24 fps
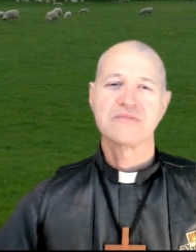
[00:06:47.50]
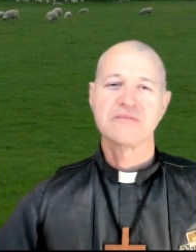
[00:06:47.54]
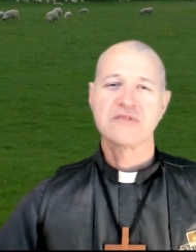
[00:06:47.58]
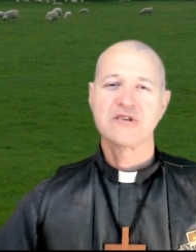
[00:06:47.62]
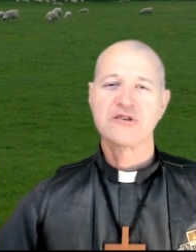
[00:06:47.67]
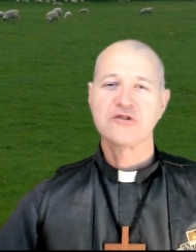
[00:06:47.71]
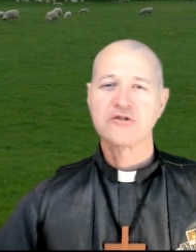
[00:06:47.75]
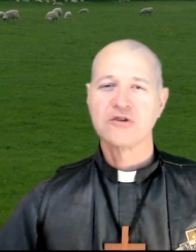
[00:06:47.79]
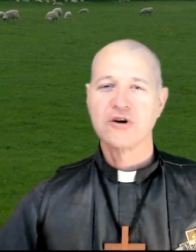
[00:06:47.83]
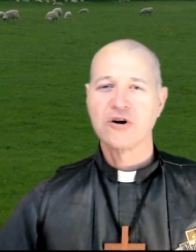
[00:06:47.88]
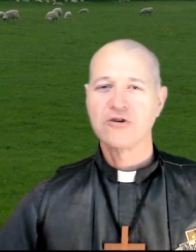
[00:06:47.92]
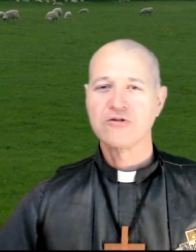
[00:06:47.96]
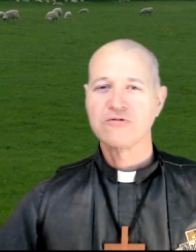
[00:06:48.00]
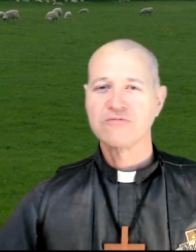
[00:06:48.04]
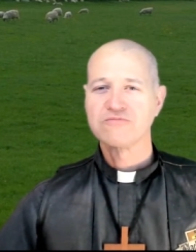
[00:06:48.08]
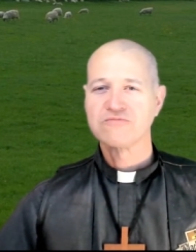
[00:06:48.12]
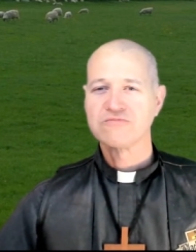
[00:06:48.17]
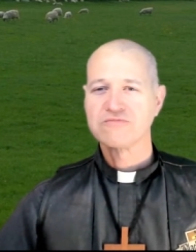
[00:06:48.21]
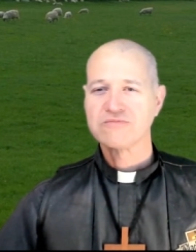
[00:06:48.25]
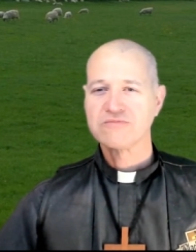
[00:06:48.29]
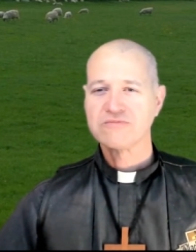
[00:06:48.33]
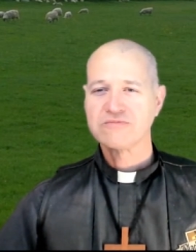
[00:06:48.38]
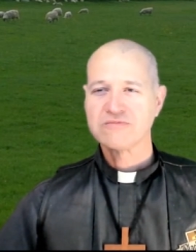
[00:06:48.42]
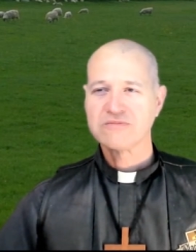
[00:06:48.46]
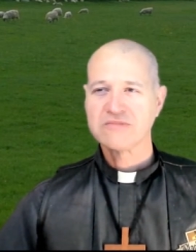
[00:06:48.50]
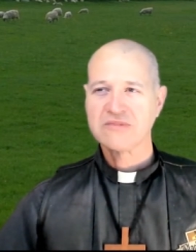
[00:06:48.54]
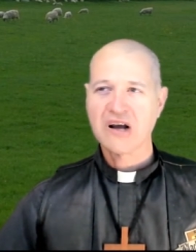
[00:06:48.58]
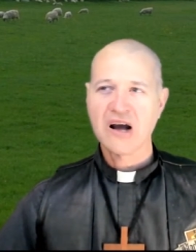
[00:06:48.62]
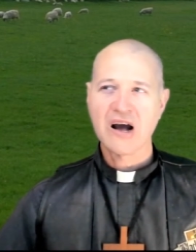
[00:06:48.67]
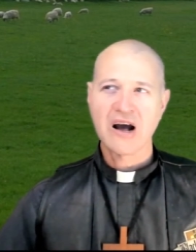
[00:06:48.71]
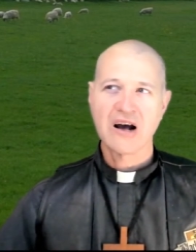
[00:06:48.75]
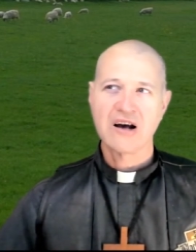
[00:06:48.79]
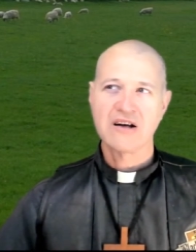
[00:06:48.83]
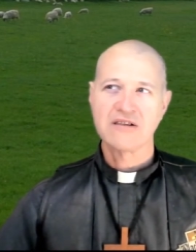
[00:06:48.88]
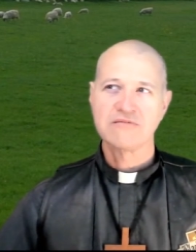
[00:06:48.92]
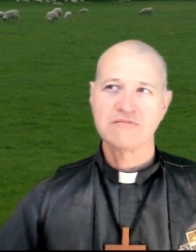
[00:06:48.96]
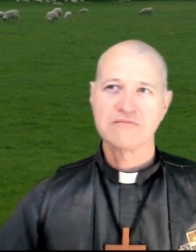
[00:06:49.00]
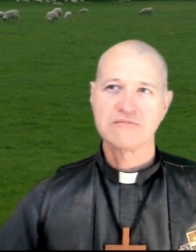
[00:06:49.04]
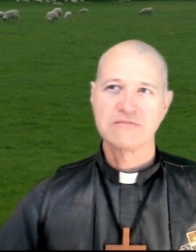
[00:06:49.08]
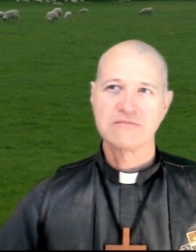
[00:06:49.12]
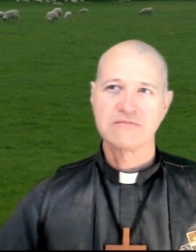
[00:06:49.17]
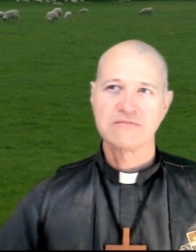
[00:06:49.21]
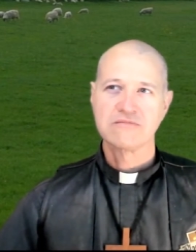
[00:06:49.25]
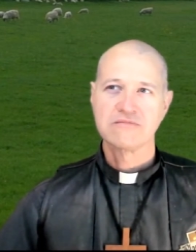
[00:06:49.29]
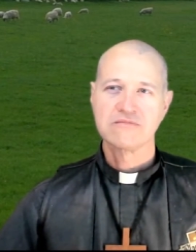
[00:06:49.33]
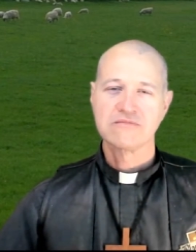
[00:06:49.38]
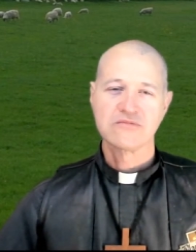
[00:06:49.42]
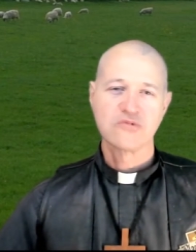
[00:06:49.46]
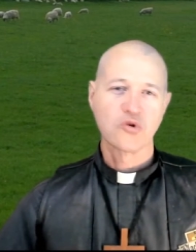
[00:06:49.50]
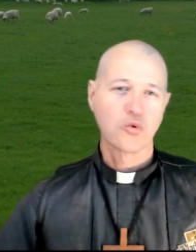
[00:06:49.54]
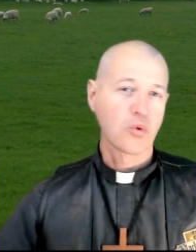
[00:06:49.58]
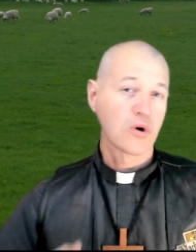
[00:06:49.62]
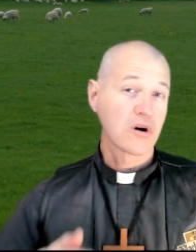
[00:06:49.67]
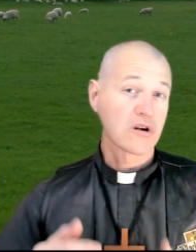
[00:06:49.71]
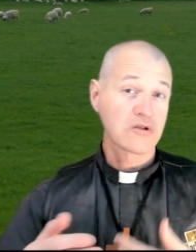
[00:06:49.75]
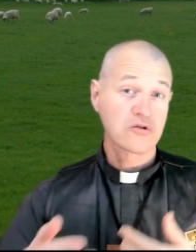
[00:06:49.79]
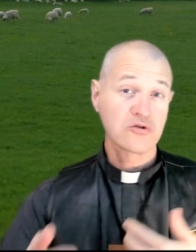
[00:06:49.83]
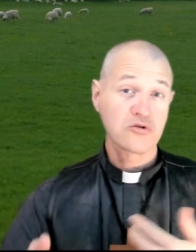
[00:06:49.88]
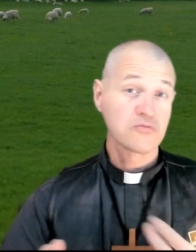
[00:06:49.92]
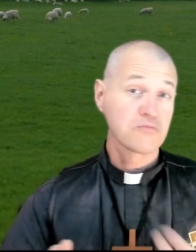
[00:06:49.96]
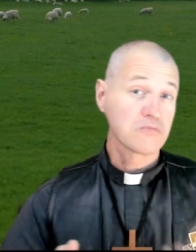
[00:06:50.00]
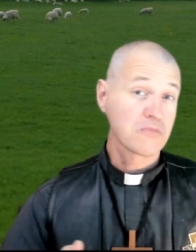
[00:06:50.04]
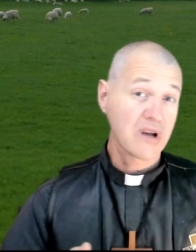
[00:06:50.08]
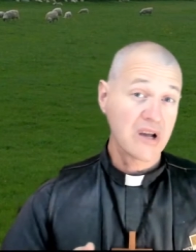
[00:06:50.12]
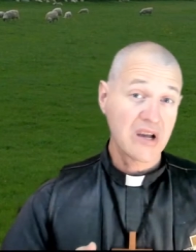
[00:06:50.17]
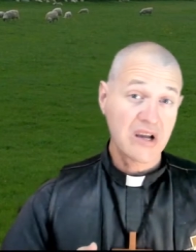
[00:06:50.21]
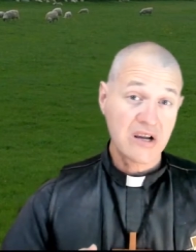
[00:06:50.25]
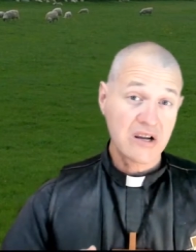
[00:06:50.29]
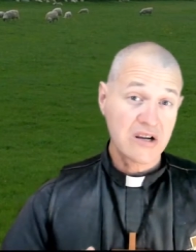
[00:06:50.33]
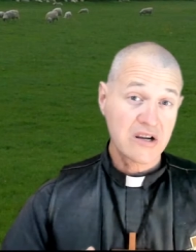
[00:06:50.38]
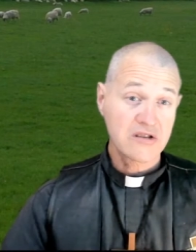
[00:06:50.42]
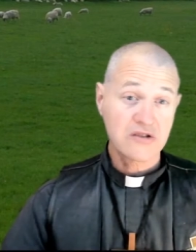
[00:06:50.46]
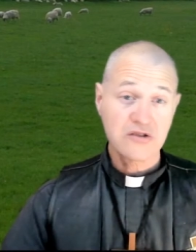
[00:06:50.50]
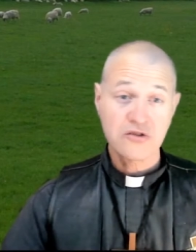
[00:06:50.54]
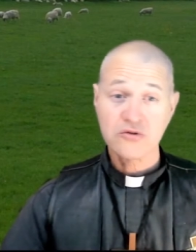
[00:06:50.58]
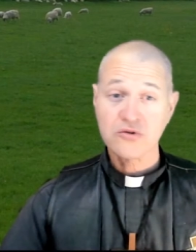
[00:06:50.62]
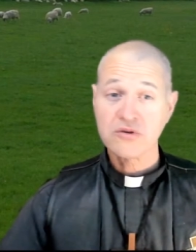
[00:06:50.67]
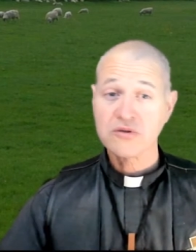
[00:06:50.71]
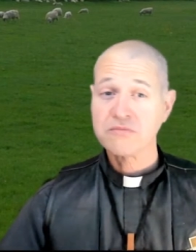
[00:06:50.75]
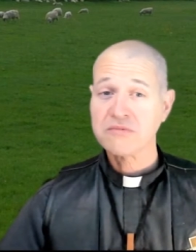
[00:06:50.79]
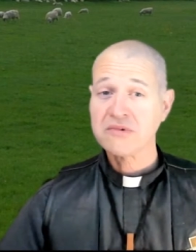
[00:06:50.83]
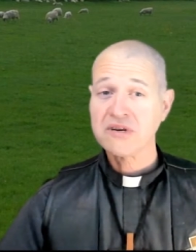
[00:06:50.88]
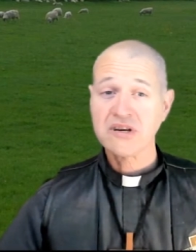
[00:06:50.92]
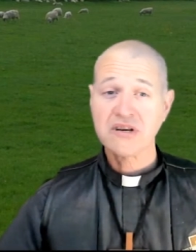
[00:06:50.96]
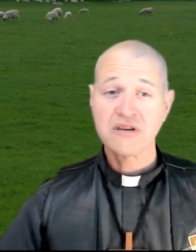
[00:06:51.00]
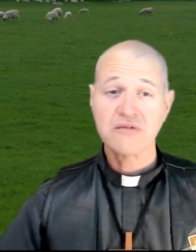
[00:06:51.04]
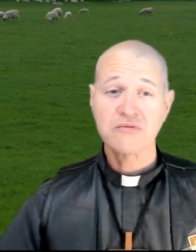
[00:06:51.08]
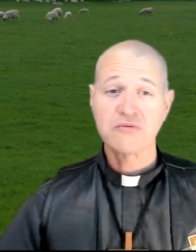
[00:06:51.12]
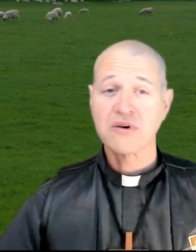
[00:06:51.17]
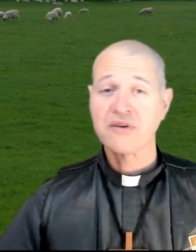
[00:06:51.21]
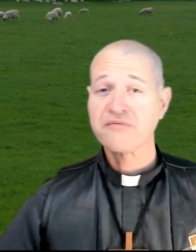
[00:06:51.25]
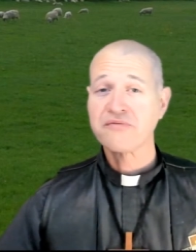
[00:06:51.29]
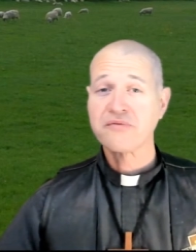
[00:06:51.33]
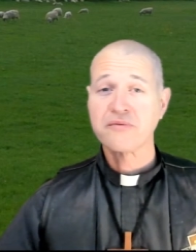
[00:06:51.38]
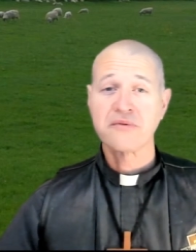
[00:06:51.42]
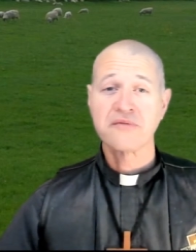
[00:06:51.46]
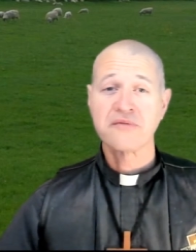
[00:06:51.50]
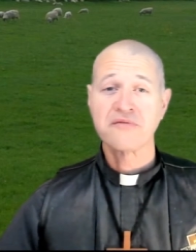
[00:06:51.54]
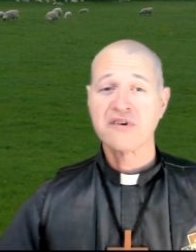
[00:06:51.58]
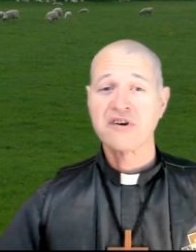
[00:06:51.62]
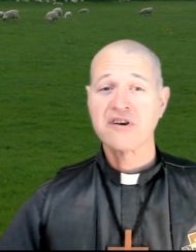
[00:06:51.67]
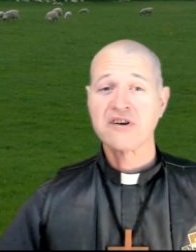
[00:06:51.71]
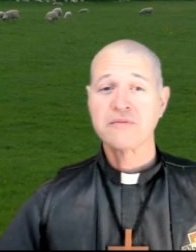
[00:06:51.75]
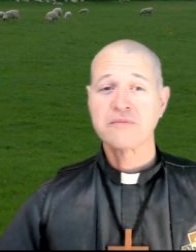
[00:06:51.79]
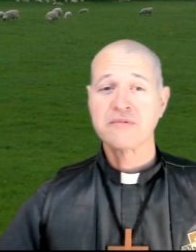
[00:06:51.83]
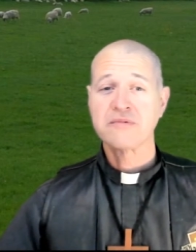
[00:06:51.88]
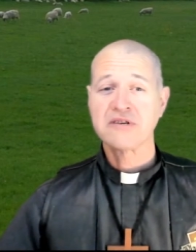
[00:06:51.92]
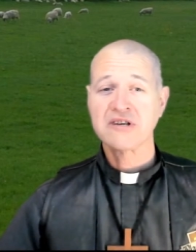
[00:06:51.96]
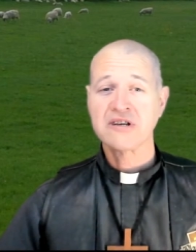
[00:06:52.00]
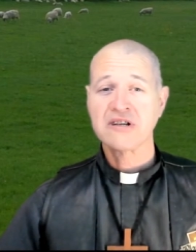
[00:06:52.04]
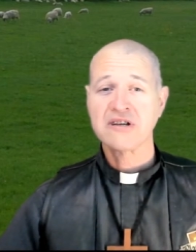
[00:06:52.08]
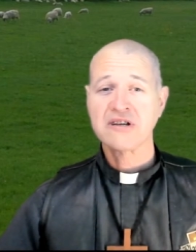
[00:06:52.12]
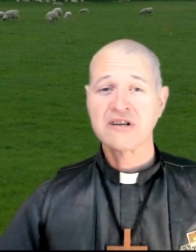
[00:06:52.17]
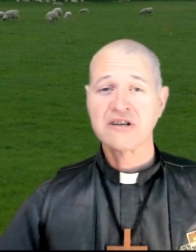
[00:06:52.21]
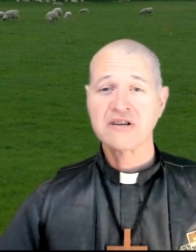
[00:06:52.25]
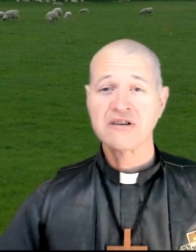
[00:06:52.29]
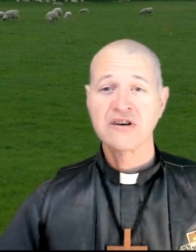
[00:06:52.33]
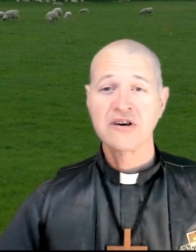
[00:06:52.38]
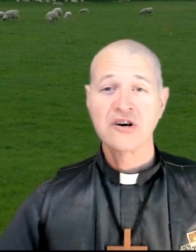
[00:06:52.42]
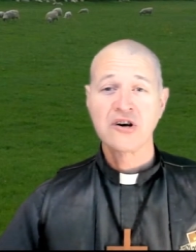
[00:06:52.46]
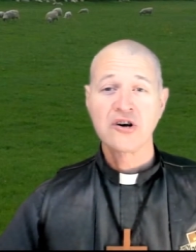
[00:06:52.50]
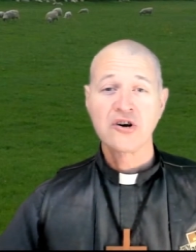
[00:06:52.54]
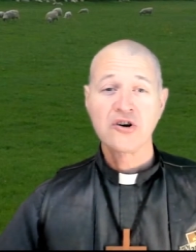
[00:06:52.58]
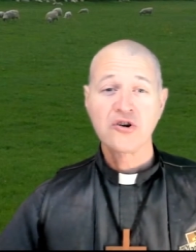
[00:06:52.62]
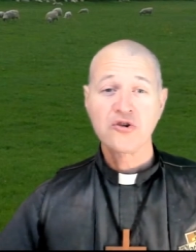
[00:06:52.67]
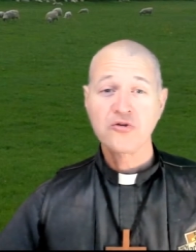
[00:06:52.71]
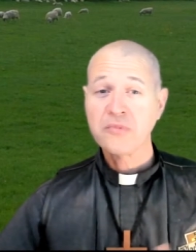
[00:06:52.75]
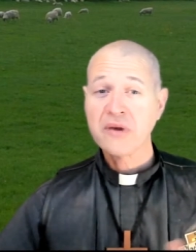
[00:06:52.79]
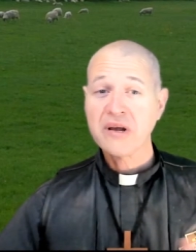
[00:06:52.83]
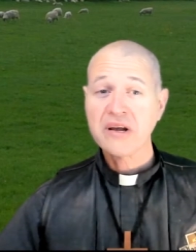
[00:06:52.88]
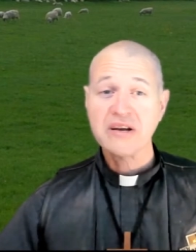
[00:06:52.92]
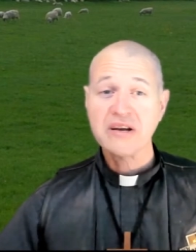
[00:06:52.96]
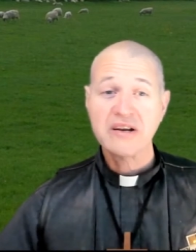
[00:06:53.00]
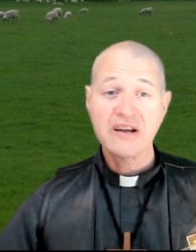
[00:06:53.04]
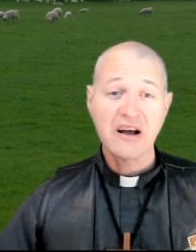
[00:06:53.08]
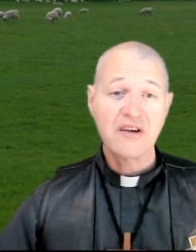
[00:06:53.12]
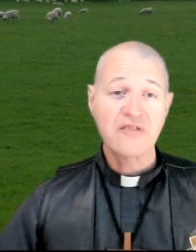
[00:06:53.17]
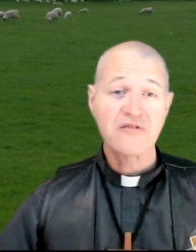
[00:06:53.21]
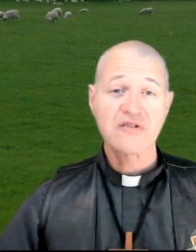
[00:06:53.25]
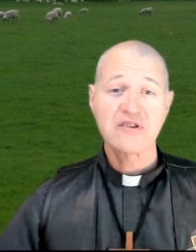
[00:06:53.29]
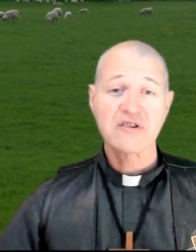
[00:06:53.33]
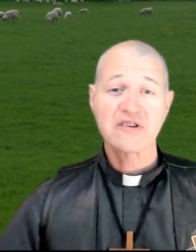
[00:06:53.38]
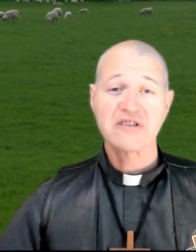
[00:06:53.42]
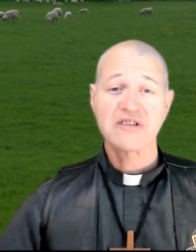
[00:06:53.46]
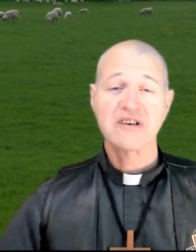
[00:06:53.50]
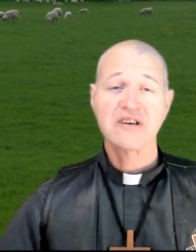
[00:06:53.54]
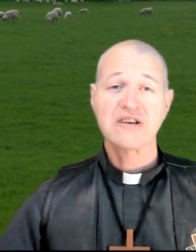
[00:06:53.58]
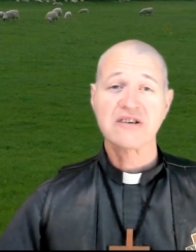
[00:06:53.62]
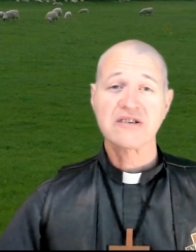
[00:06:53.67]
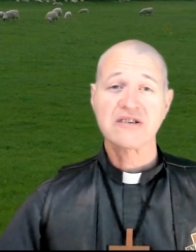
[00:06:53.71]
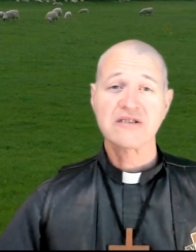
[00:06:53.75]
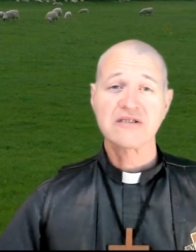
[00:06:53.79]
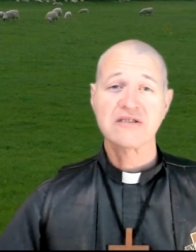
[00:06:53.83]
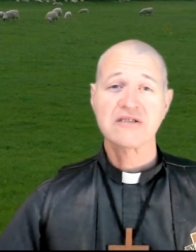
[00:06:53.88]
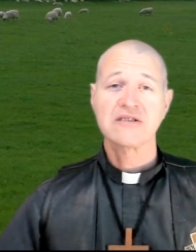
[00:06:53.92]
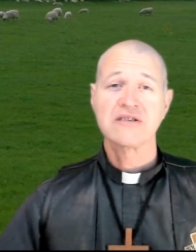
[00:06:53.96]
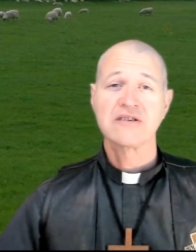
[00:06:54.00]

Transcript: You know, God, the one who made you and me right from the very beginning, who made everything.